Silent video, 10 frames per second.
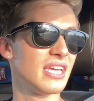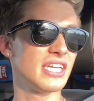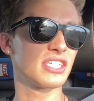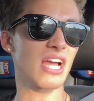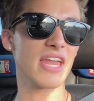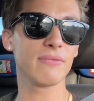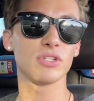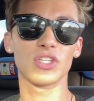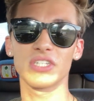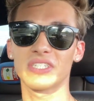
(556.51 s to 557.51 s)
It just kind of
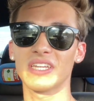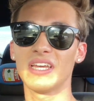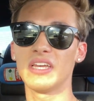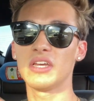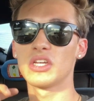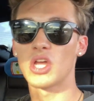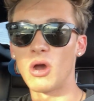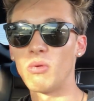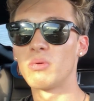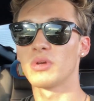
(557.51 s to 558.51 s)
was just
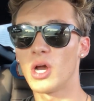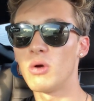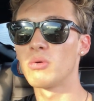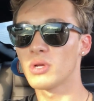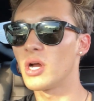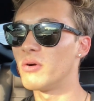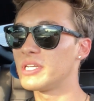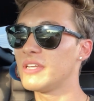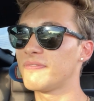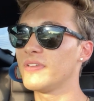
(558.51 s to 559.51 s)
go, go, go. It
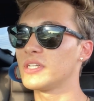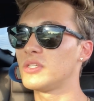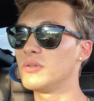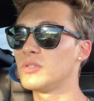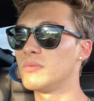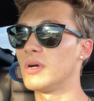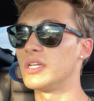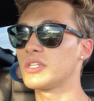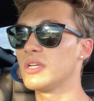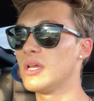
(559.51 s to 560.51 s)
didn't feel like too
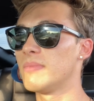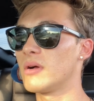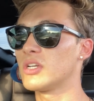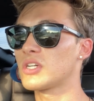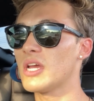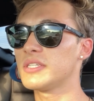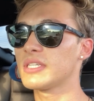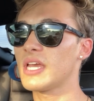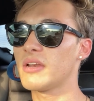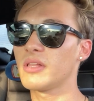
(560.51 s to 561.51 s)
much. But I'm gonna try this
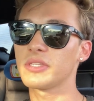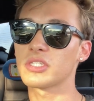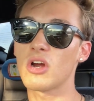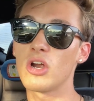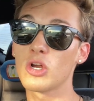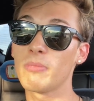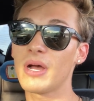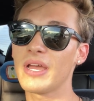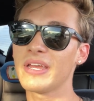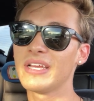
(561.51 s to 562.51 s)
again. I'm gonna let this car go
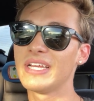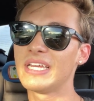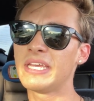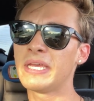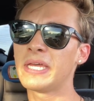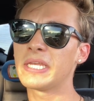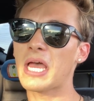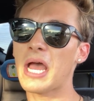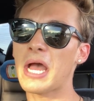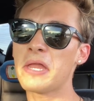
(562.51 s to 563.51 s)
by, and
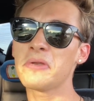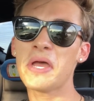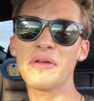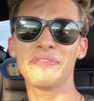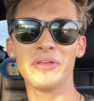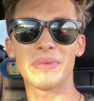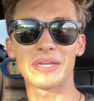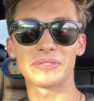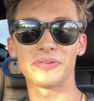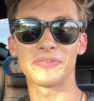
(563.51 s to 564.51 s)
I don't know how I feel about
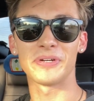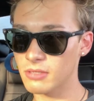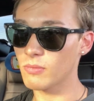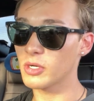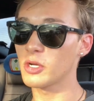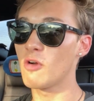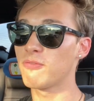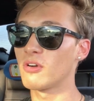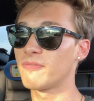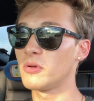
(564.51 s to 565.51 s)
it so far. We're gonna go
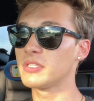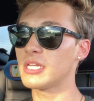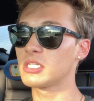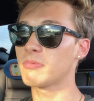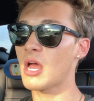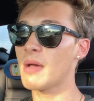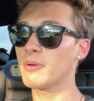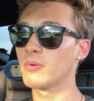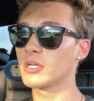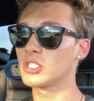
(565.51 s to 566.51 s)
for a full dead stop,
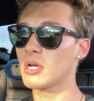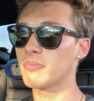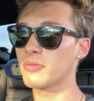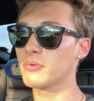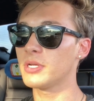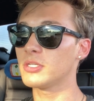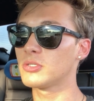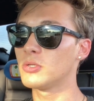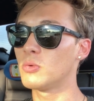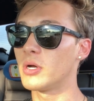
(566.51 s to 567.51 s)
and we're gonna jump in 3,
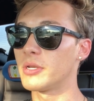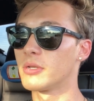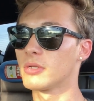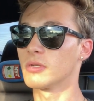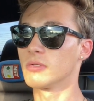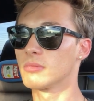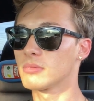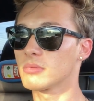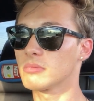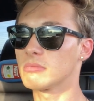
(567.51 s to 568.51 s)
2, 1.